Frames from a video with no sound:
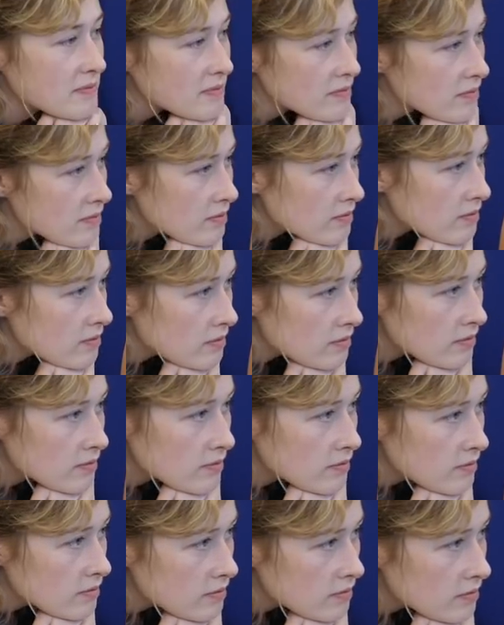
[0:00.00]

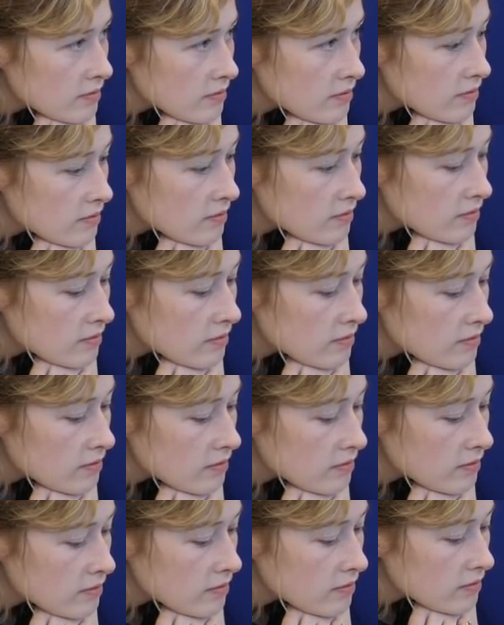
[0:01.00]

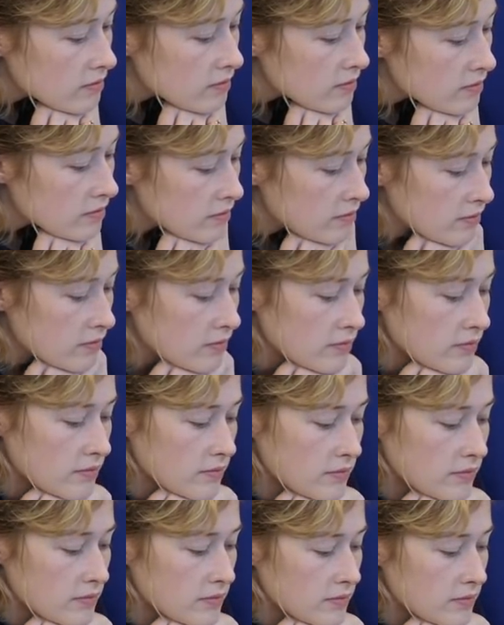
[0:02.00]

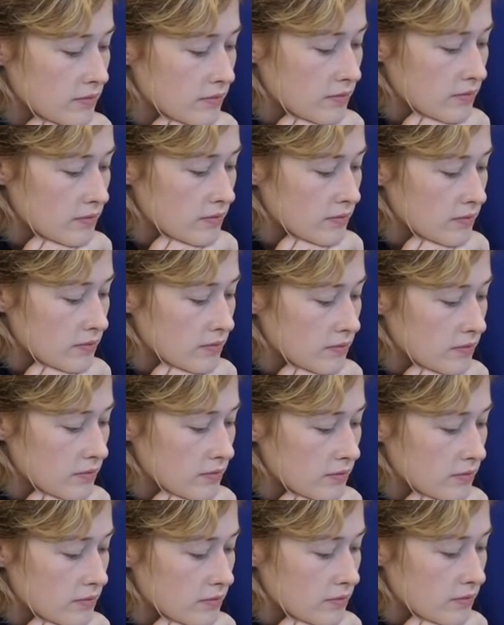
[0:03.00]

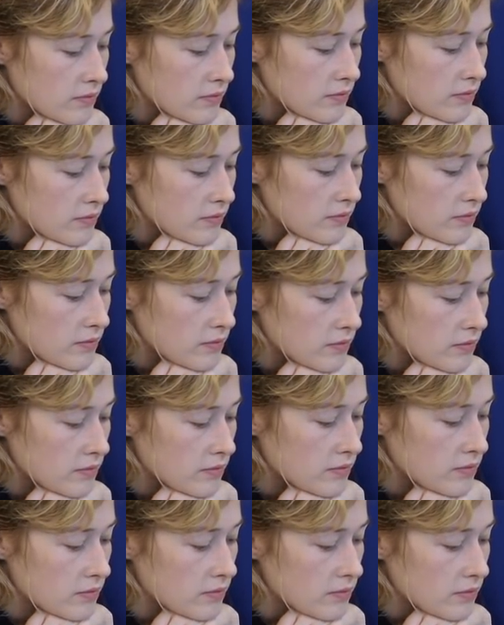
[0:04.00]

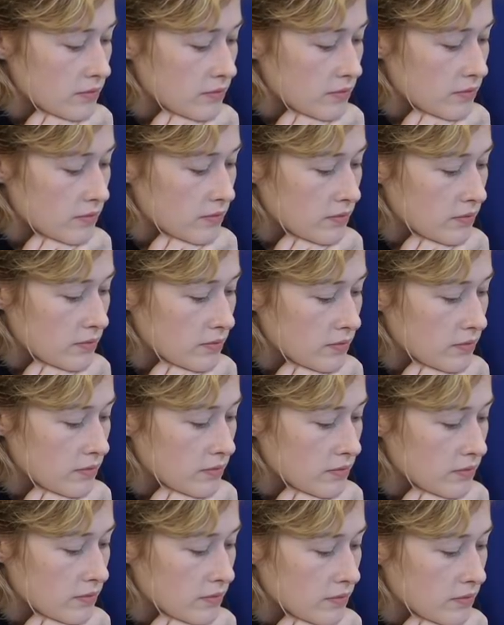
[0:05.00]

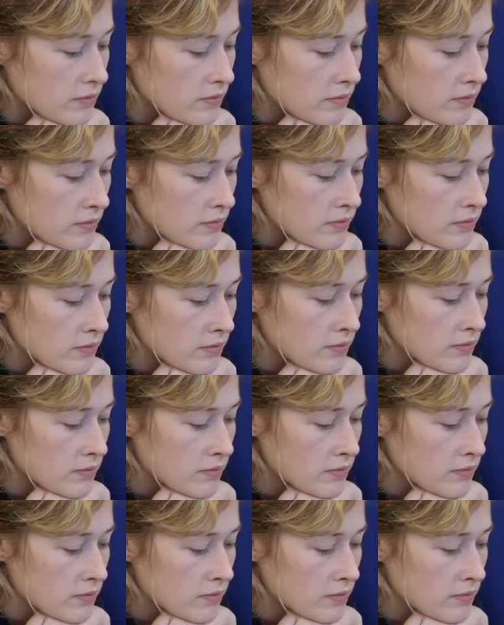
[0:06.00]
(silent)